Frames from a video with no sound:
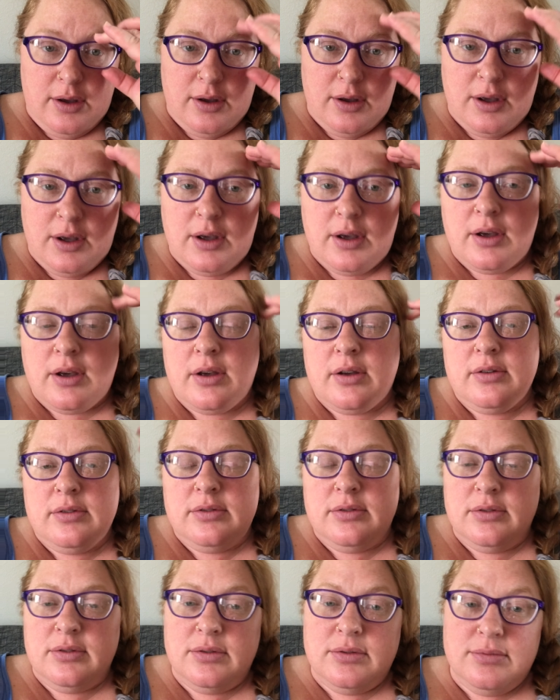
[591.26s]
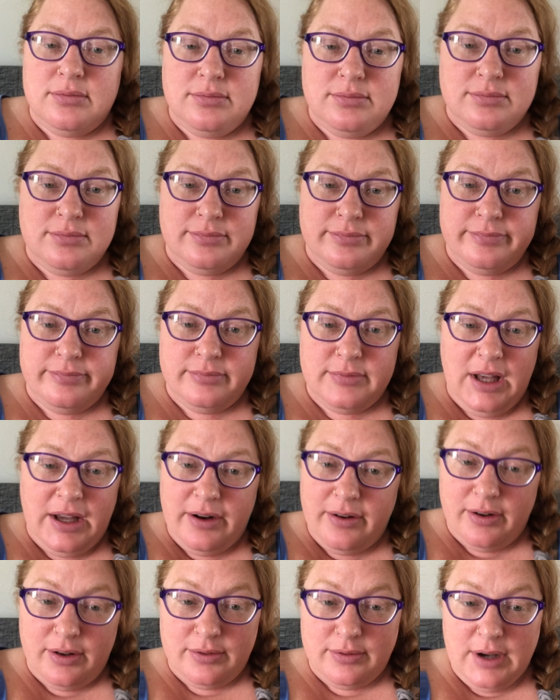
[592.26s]
uh, I
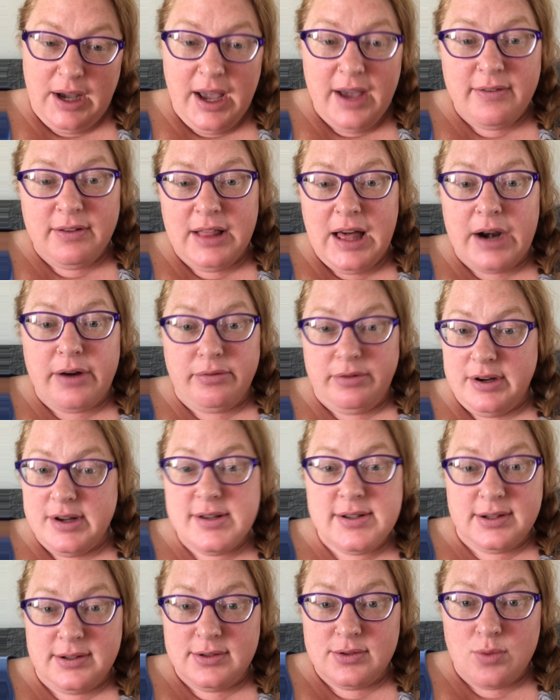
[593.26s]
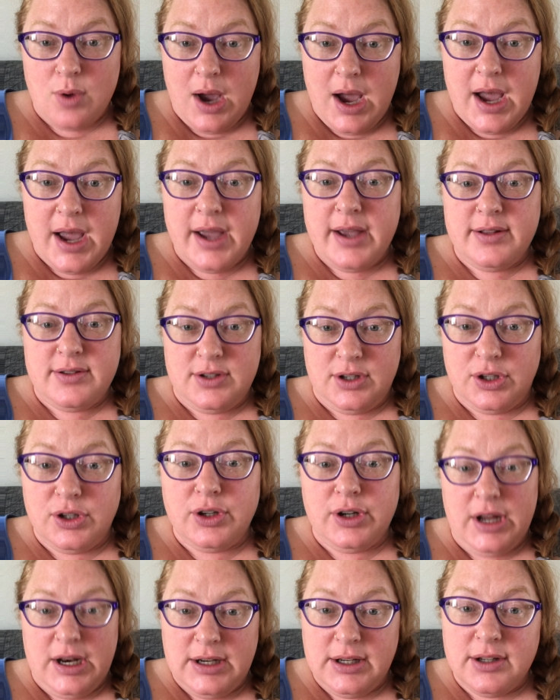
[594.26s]
don't know, I have a lot of reasons why it's a
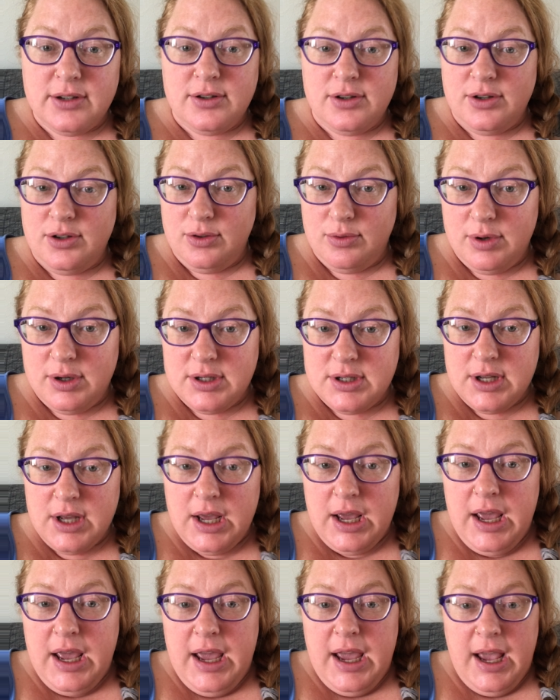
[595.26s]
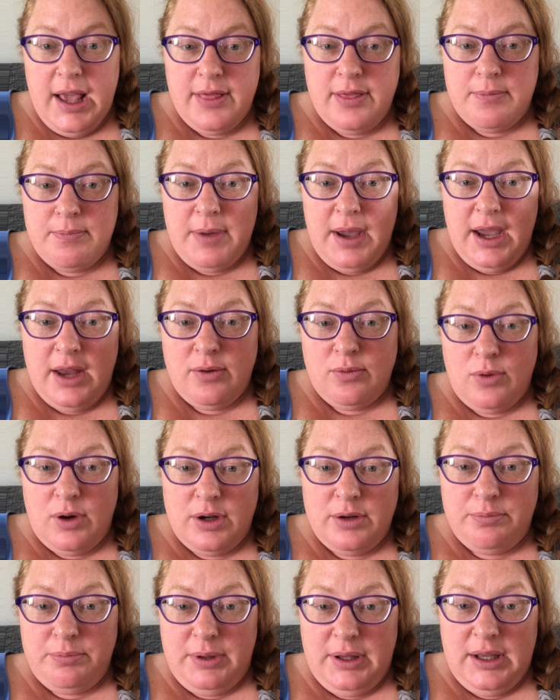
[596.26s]
good idea to do it. And the main
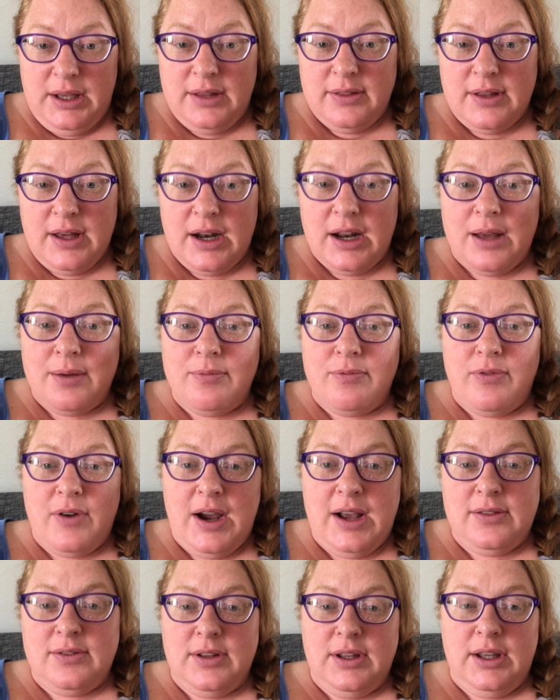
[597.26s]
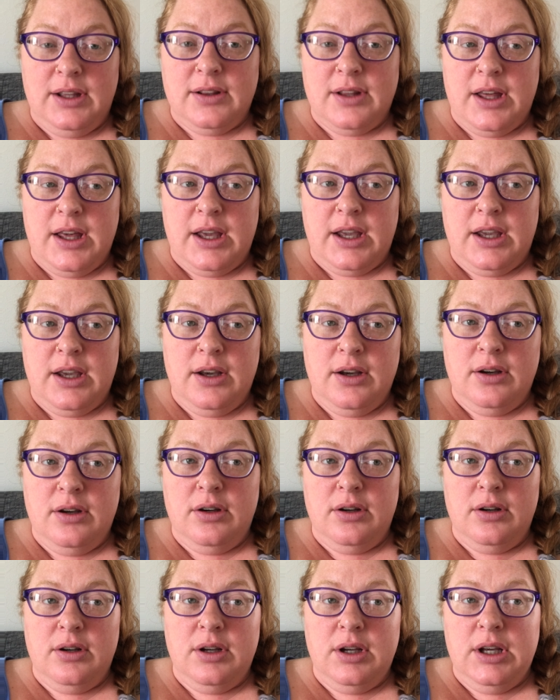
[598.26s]
one being that I'm finally like,
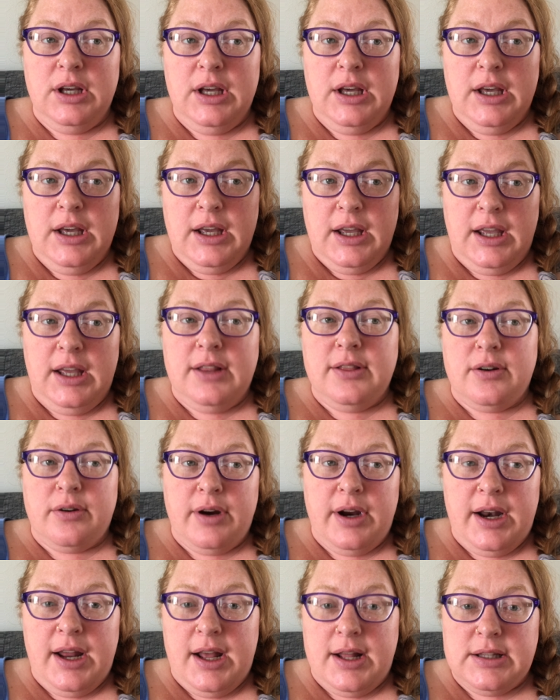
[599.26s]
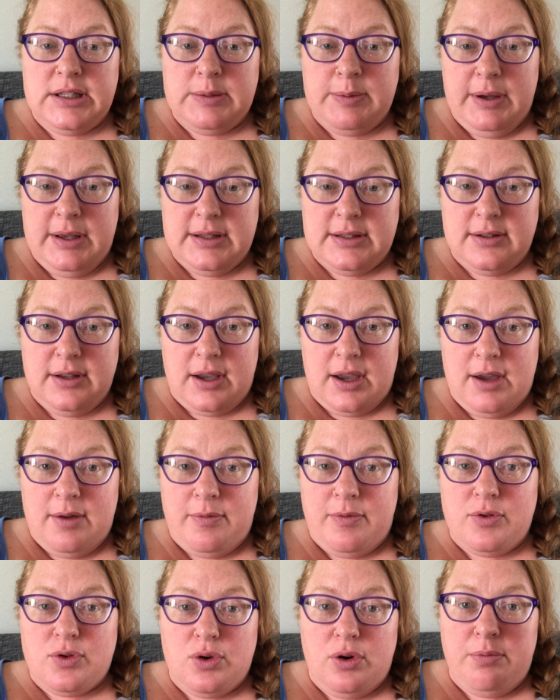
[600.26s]
in the right headspace. Like
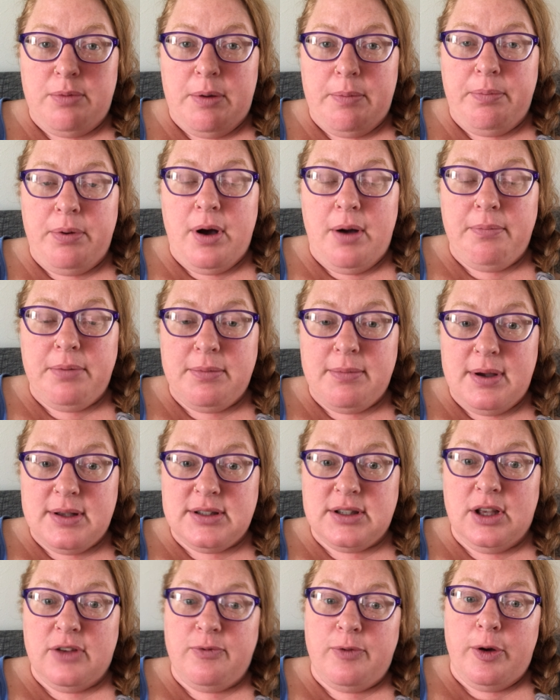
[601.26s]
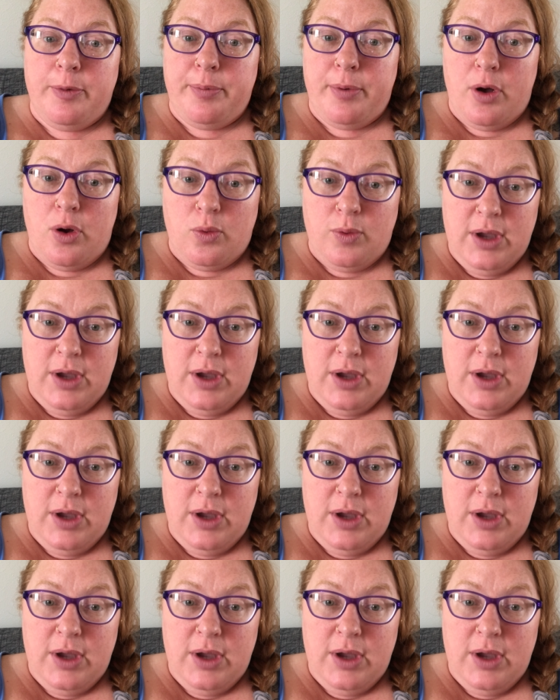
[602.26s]
I've sort of been pumping myself up all